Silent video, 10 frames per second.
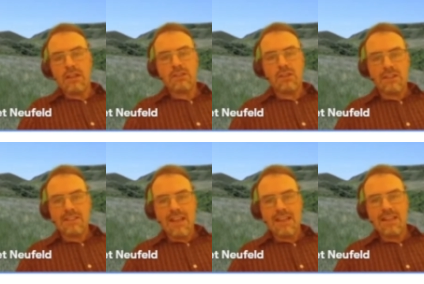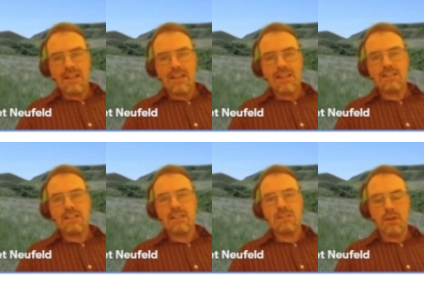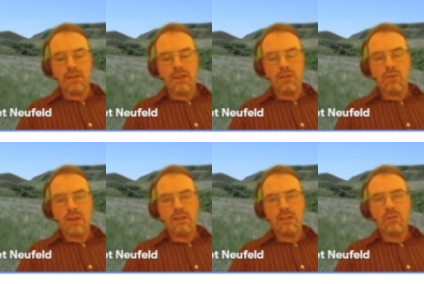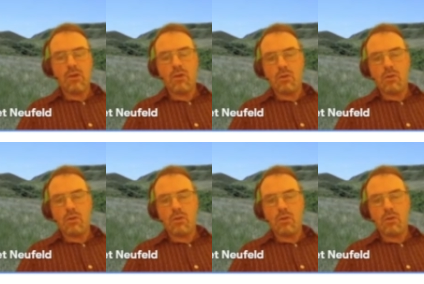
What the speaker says: It's got tiny, tiny seeds, but they readily grow.